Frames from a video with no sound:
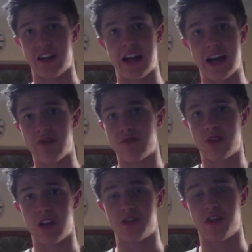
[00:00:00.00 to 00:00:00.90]
out.
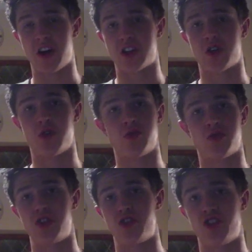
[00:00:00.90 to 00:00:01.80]
Loads of articles,
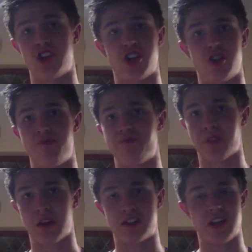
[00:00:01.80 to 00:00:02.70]
nutrition,
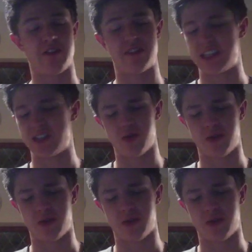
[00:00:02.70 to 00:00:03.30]
services, all